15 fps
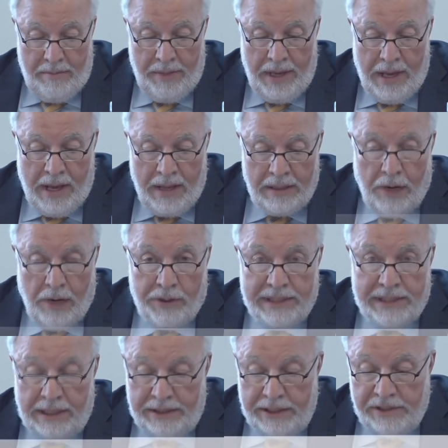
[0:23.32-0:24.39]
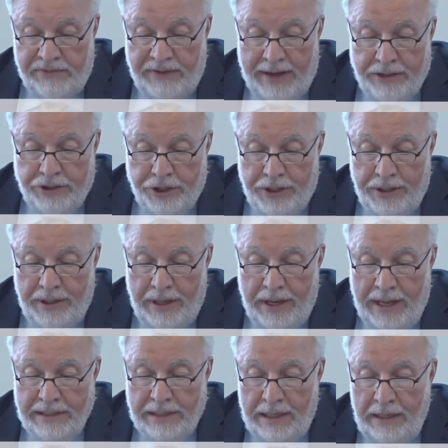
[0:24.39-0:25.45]
Beyond our satisfaction
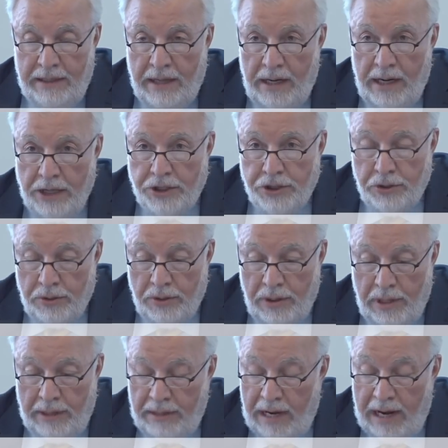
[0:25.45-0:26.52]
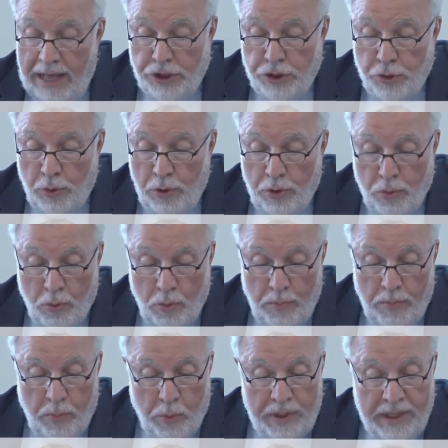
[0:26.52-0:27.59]
as an international intellectual
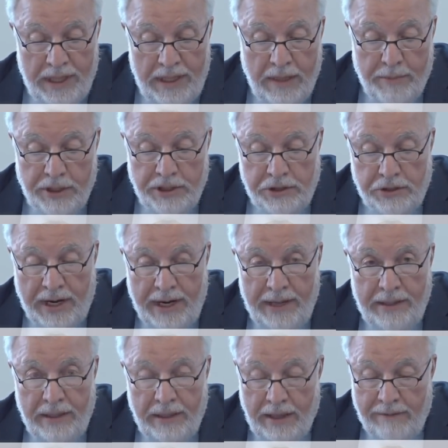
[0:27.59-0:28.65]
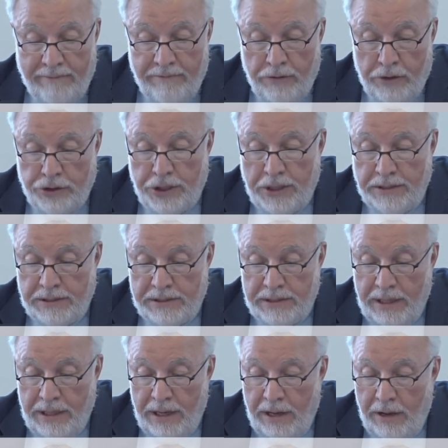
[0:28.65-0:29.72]
group with the demonstrated convergence
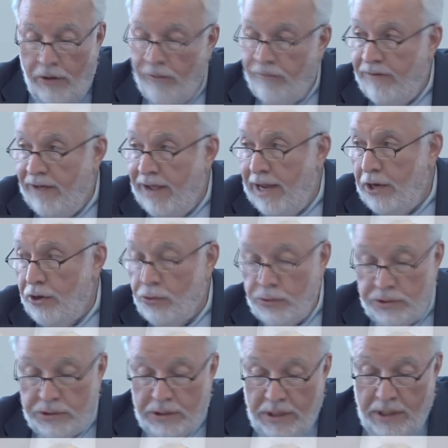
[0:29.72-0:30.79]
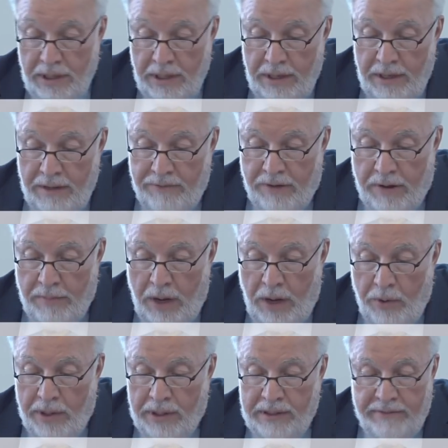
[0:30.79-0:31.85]
of values from
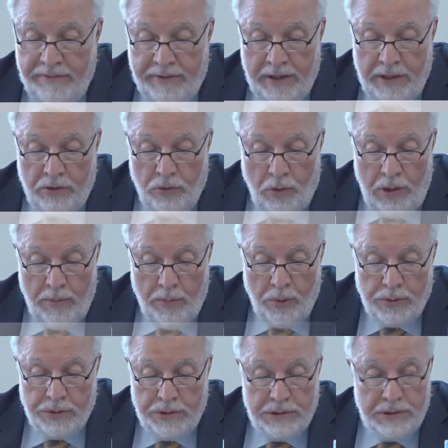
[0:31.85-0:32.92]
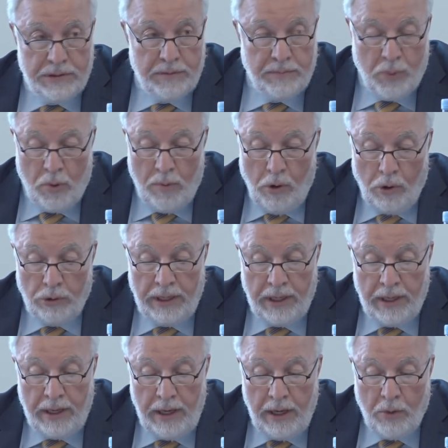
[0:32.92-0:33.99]
our different holy books,
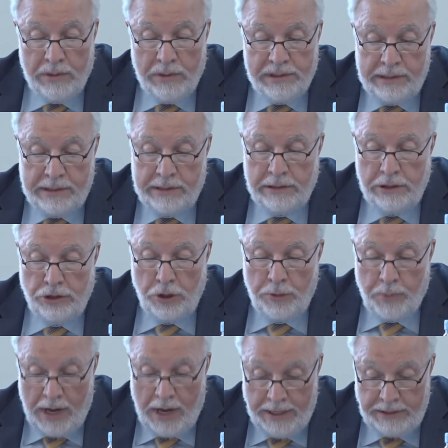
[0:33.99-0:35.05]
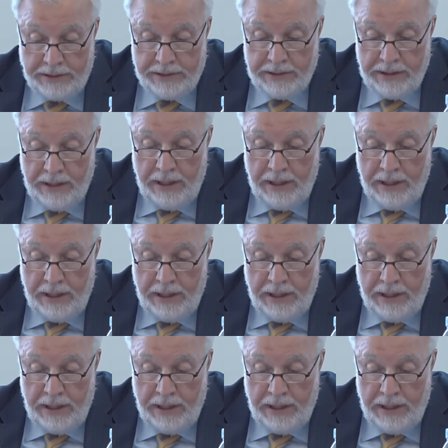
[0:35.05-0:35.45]
promoting equal citizenship rights